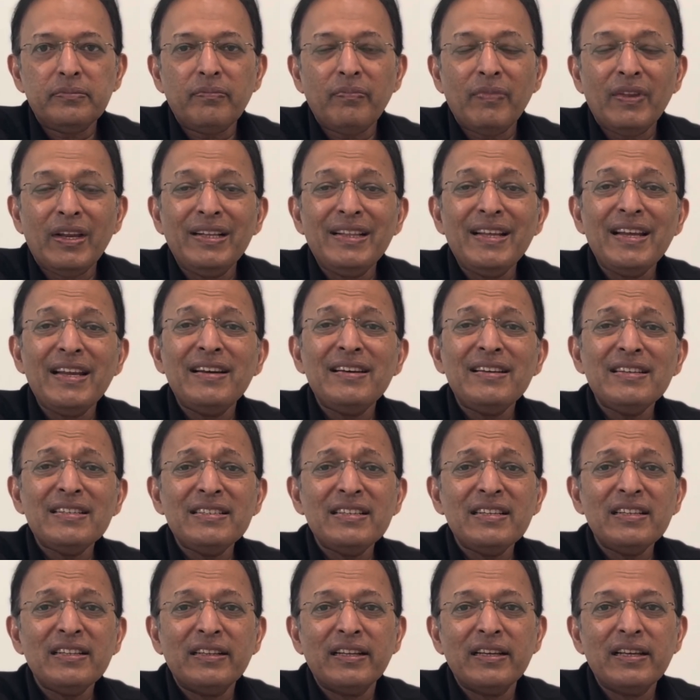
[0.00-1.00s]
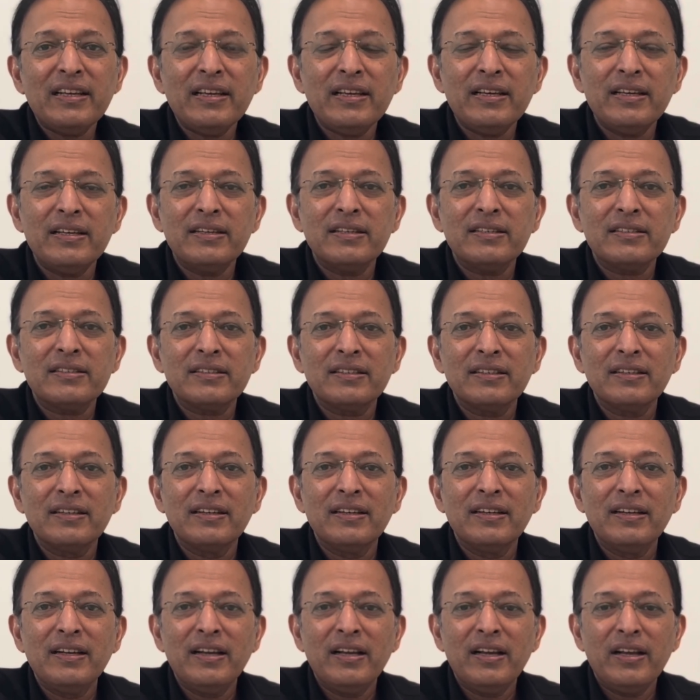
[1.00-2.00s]
The interesting thing is,
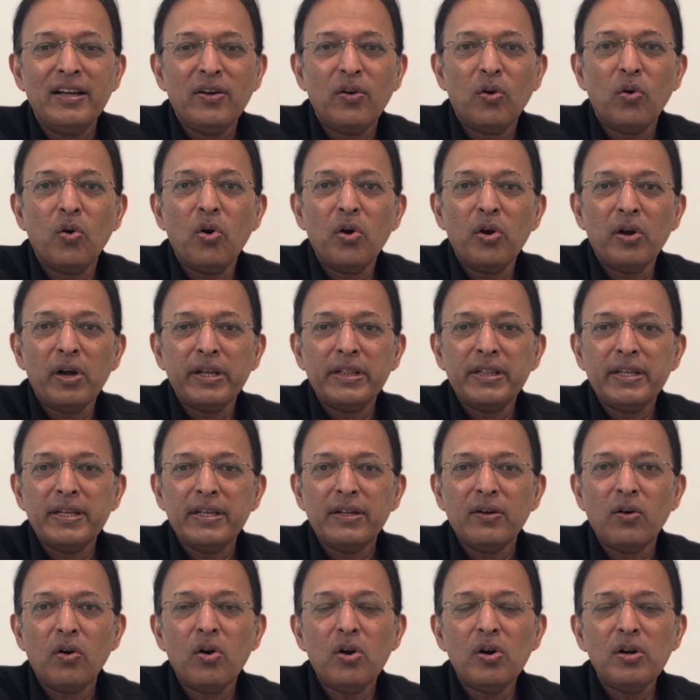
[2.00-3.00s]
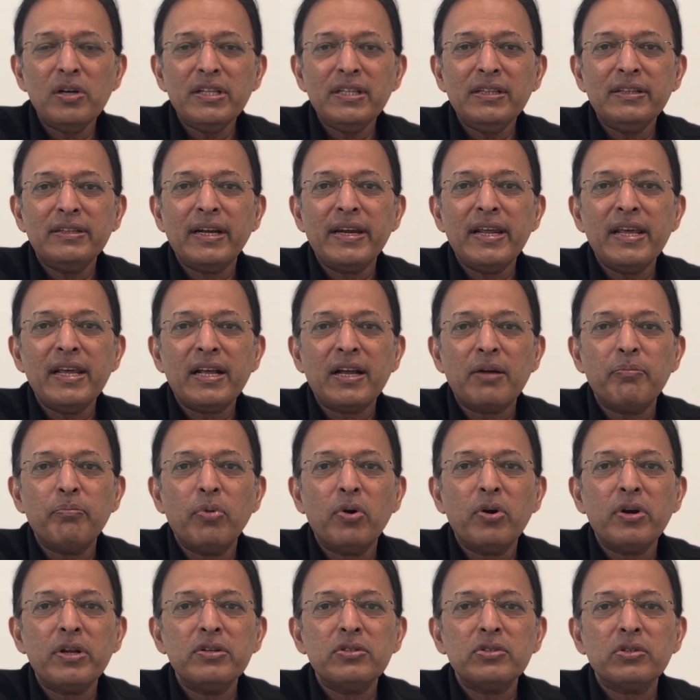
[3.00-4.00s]
all the three
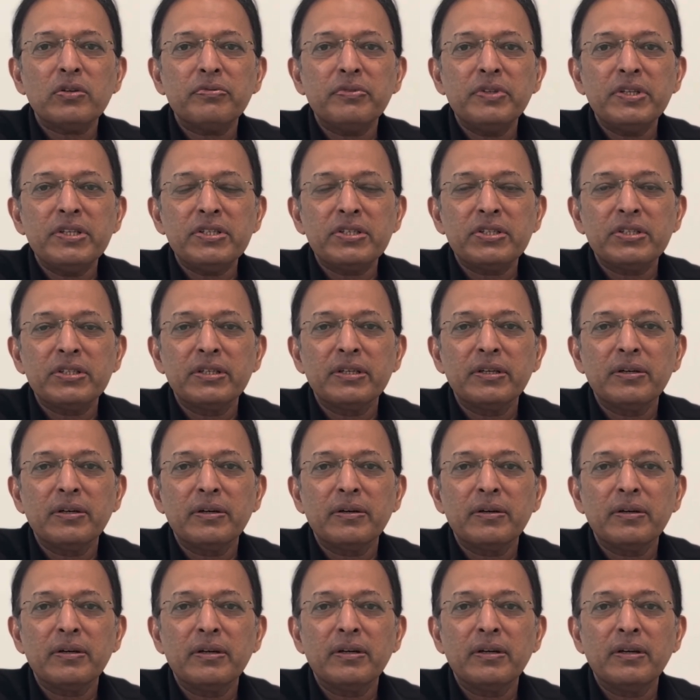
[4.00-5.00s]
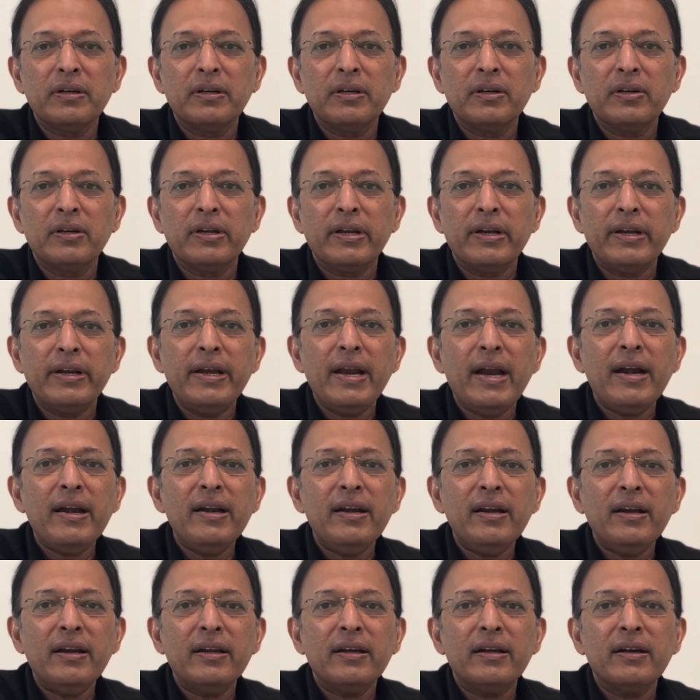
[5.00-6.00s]
components of this,
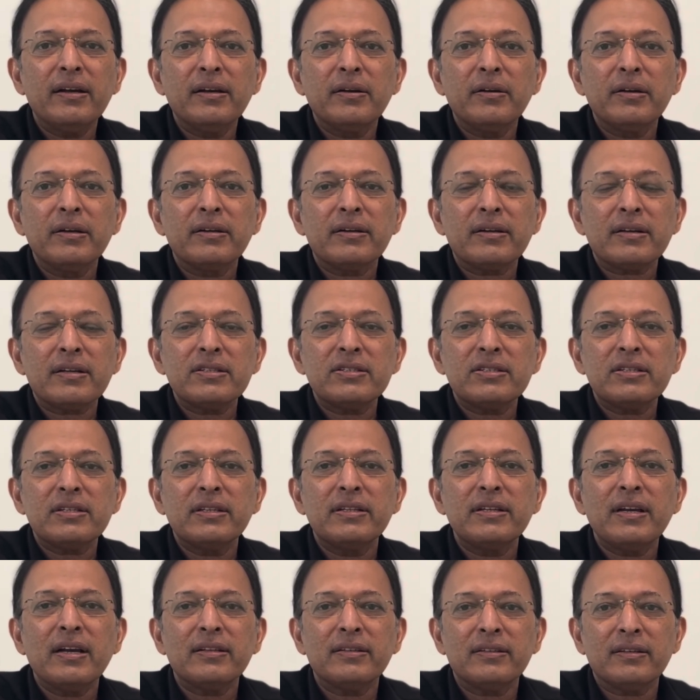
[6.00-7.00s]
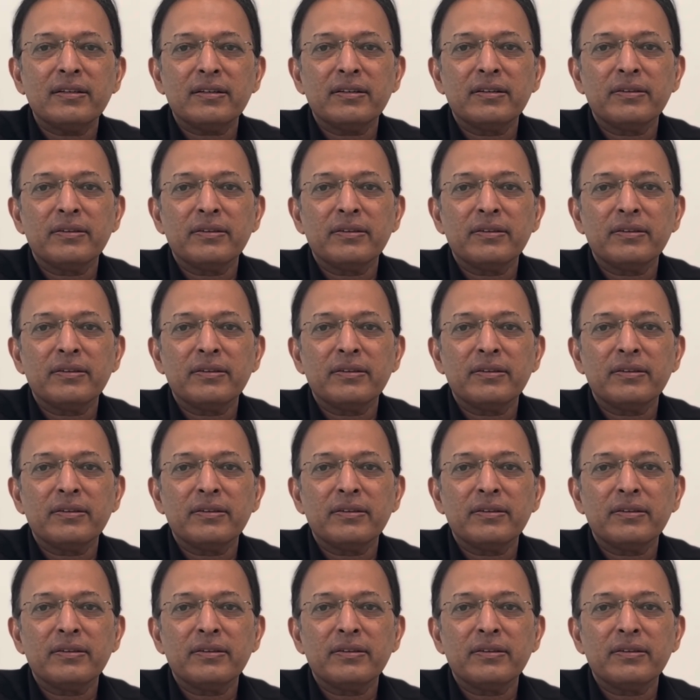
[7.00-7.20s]
none trust the other.